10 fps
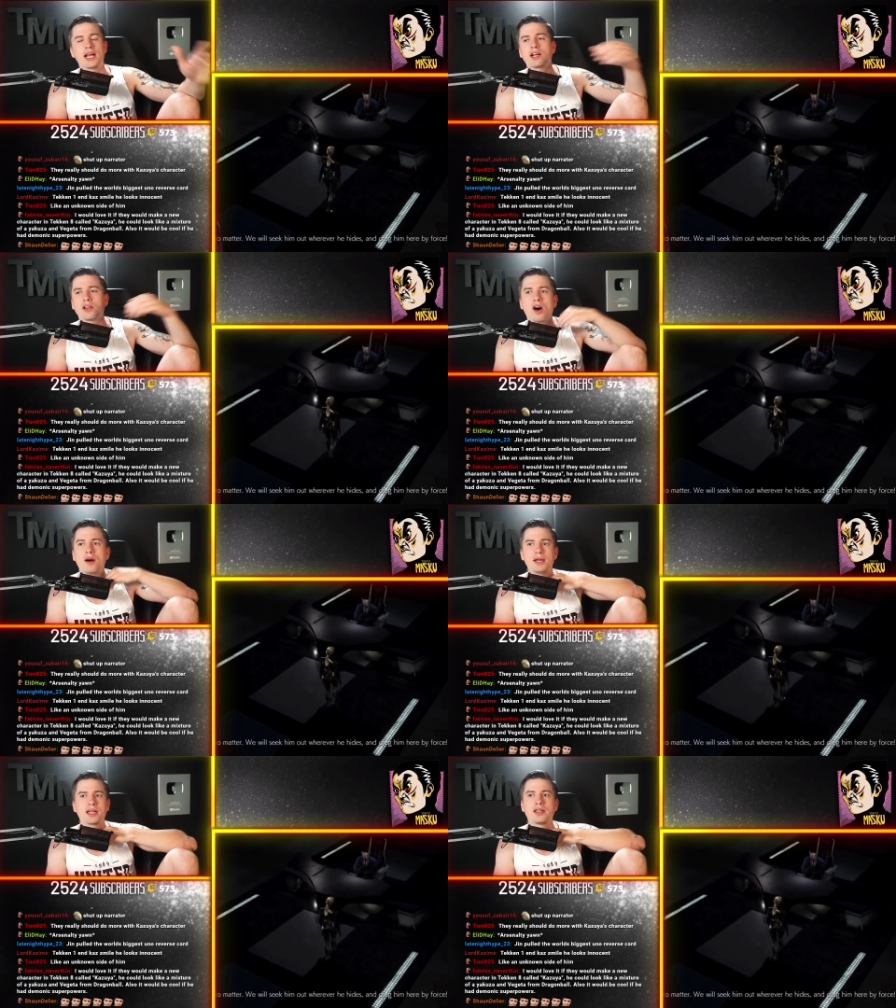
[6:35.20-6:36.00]

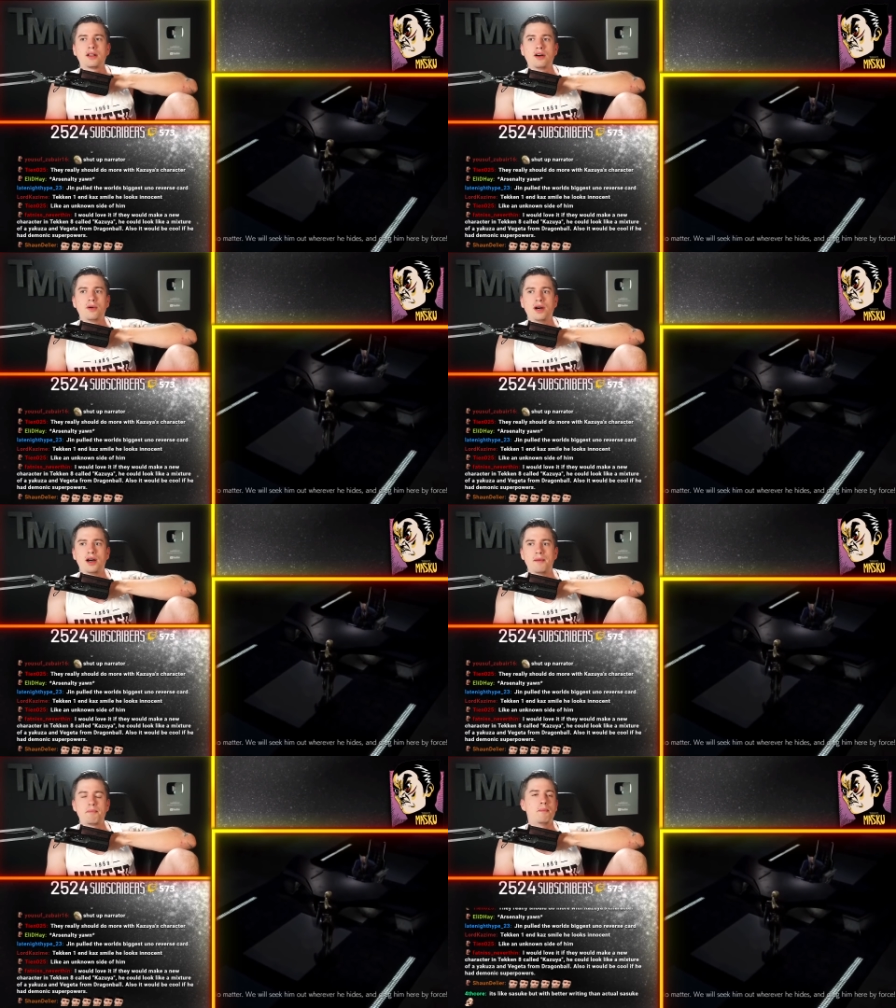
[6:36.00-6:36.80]
economic, you know,
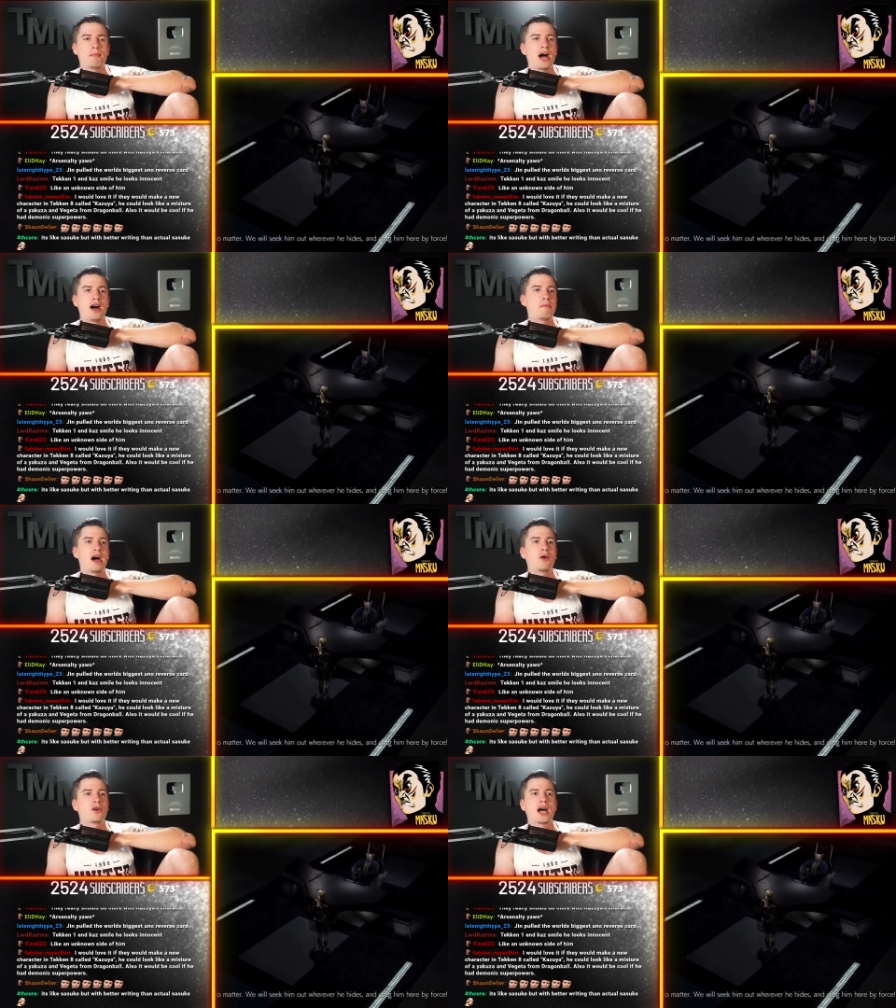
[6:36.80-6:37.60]
uh, po
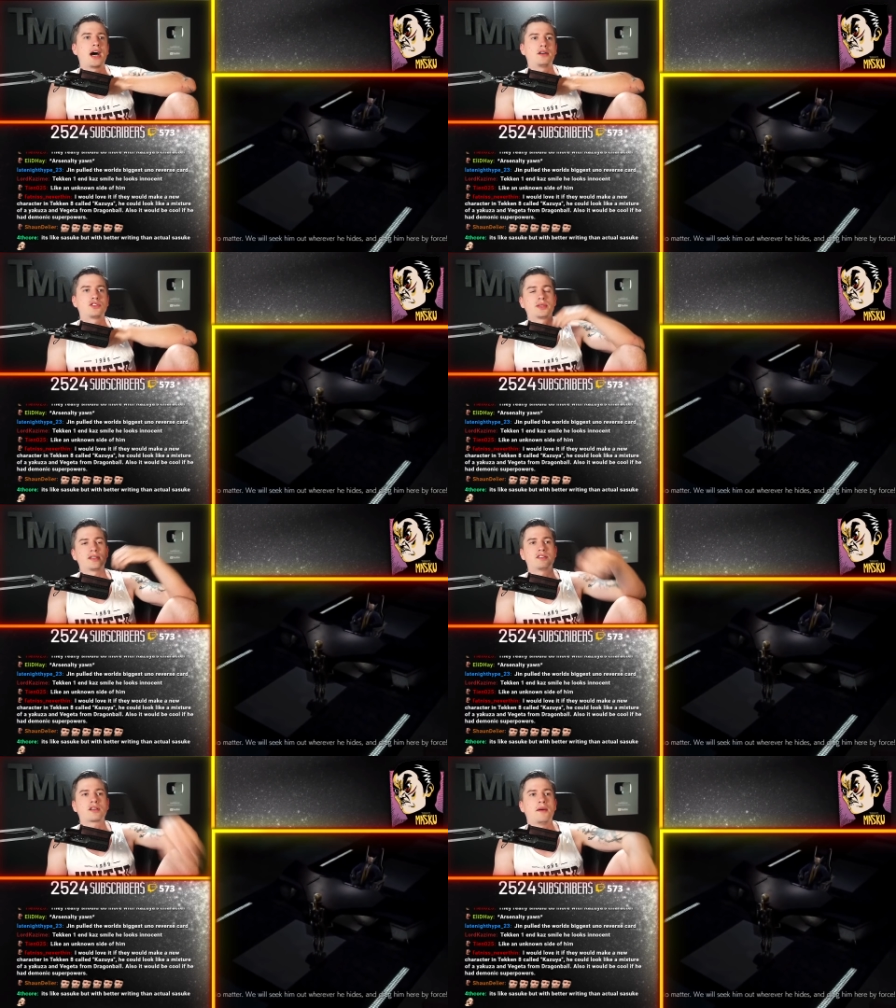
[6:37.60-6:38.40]
powerhouse
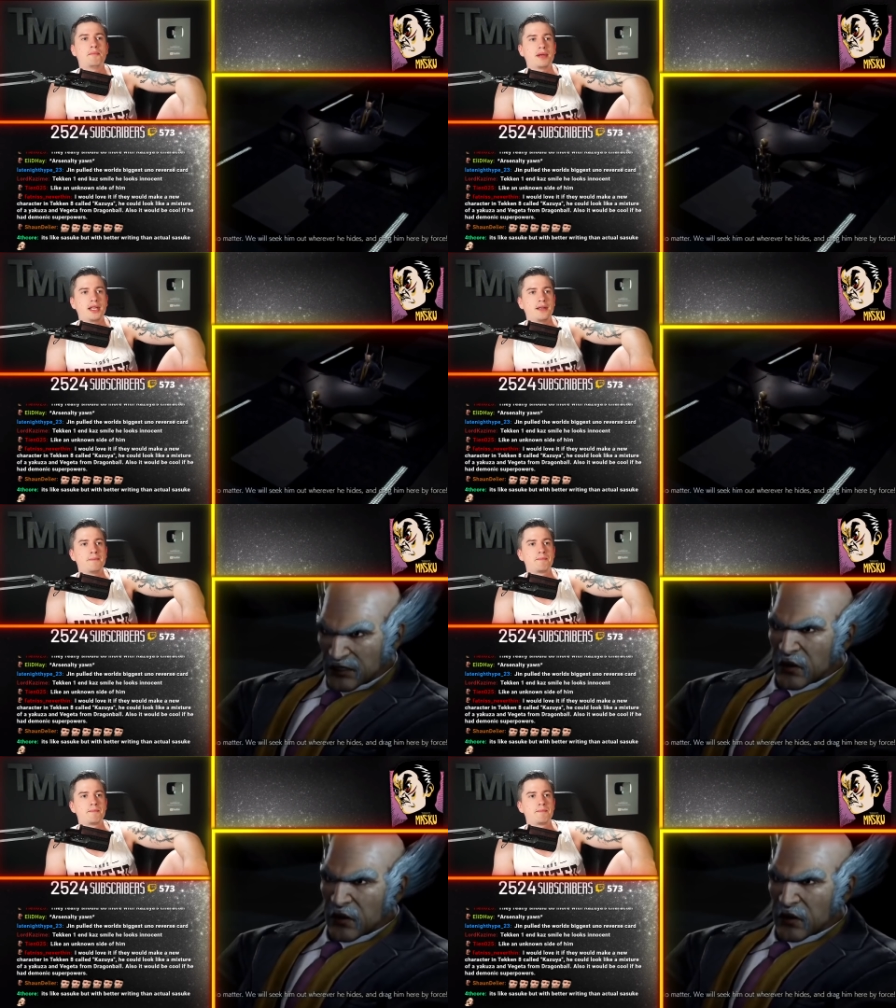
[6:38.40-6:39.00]
with his company,